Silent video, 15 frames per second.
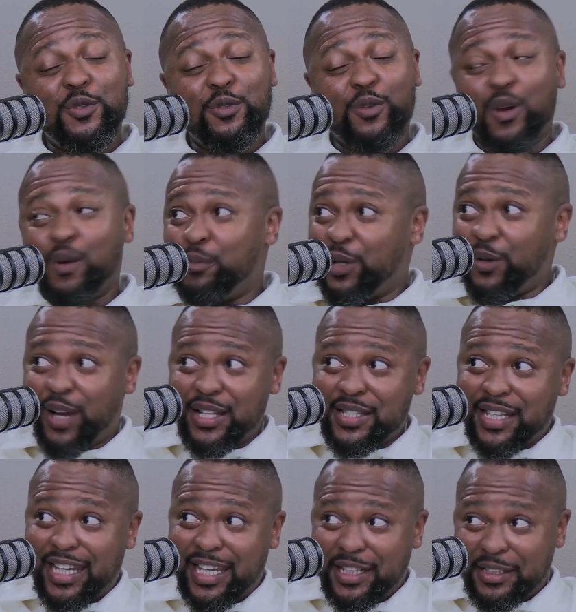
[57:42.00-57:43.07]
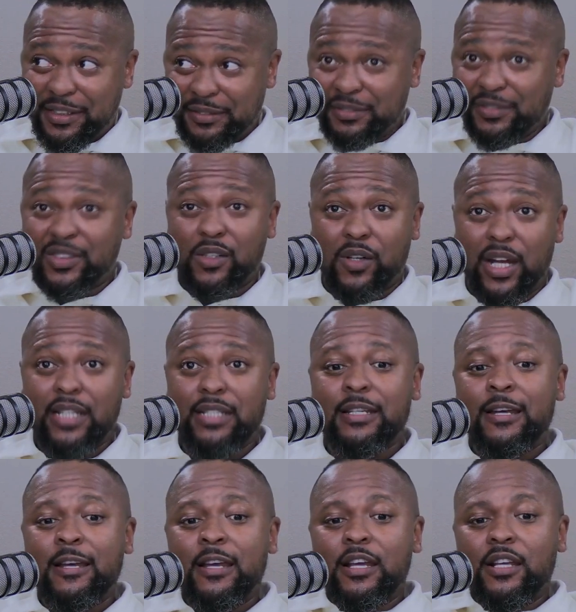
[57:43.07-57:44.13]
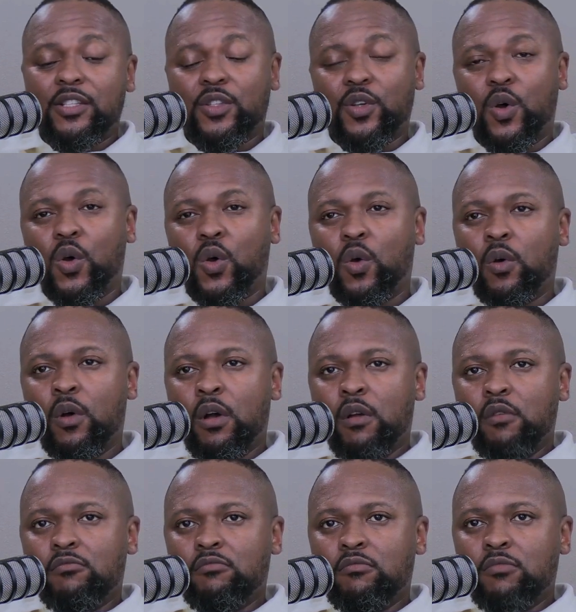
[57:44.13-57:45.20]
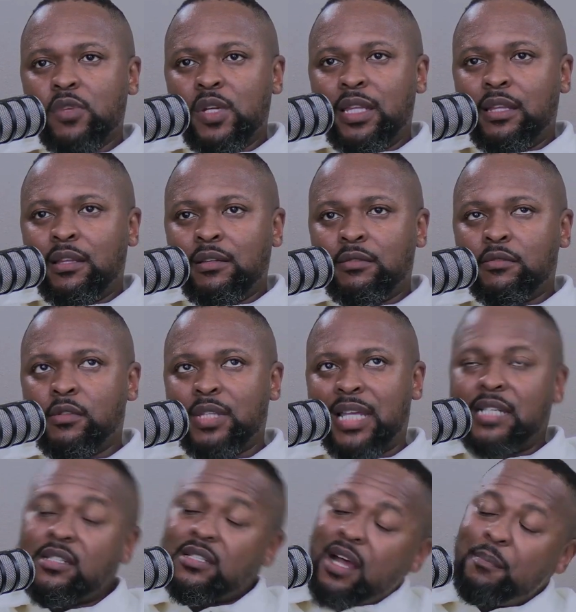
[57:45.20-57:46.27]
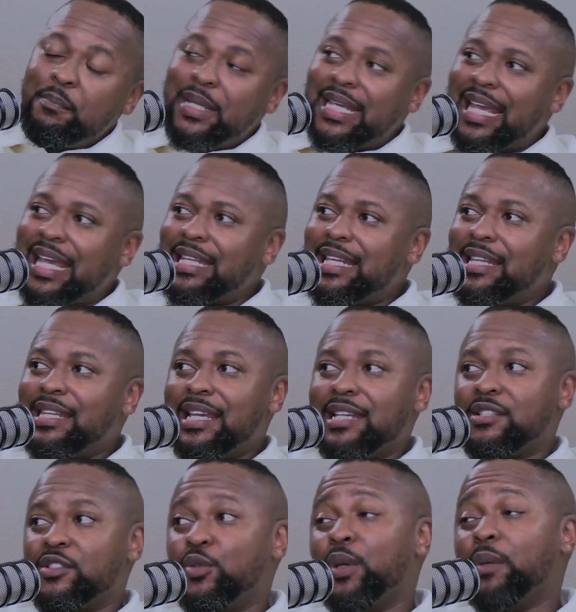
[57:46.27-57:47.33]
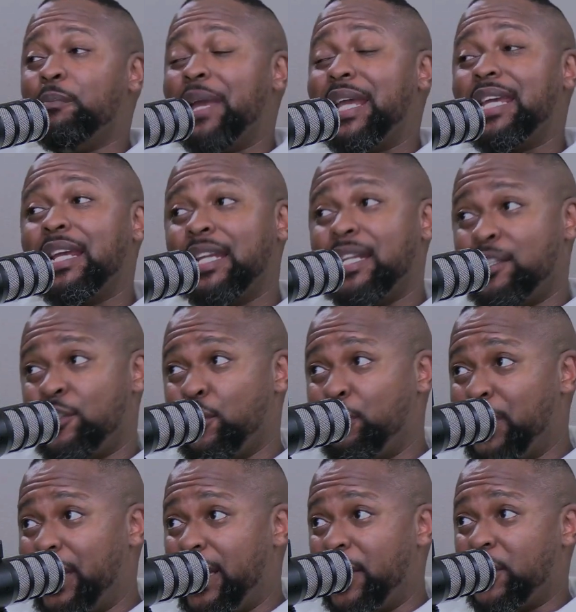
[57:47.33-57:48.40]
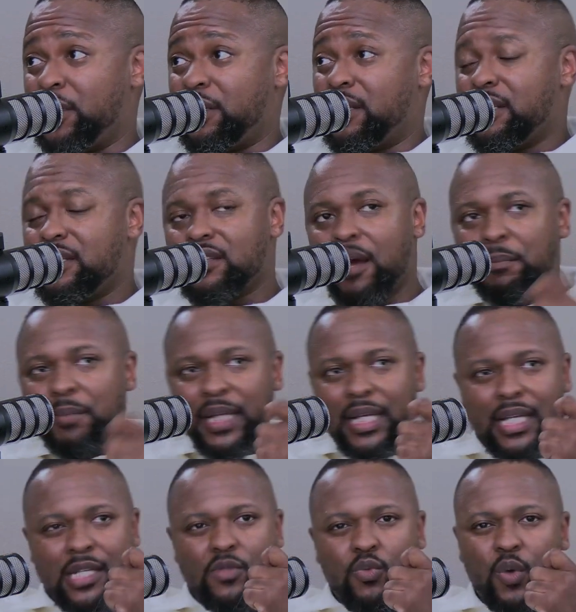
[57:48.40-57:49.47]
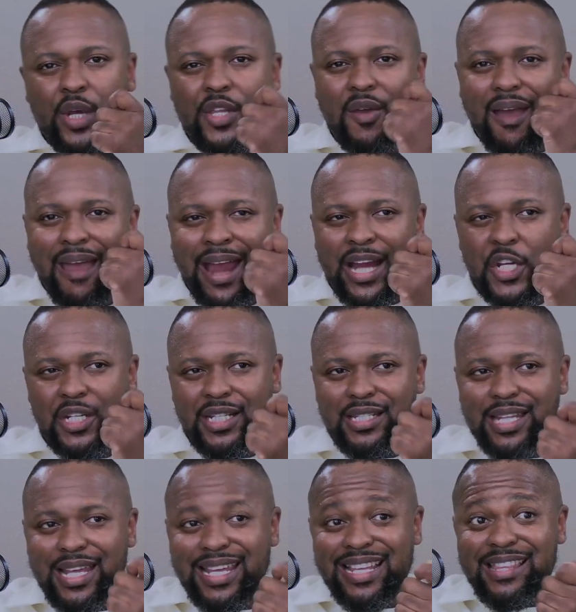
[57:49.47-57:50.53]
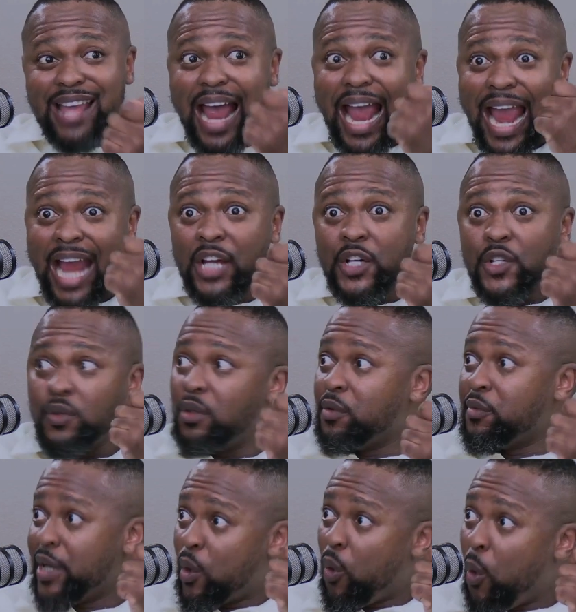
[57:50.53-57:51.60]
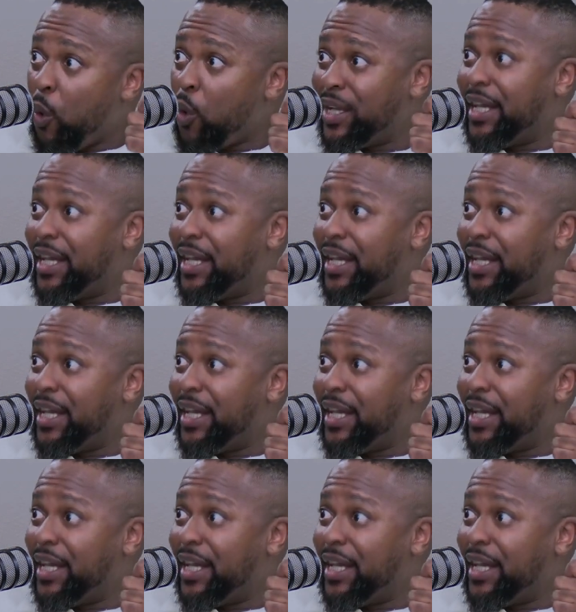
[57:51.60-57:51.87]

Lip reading: copyrights again, right? So there's sampling and then there's making an interpolation. Sampling is when you're actually taking the actual recording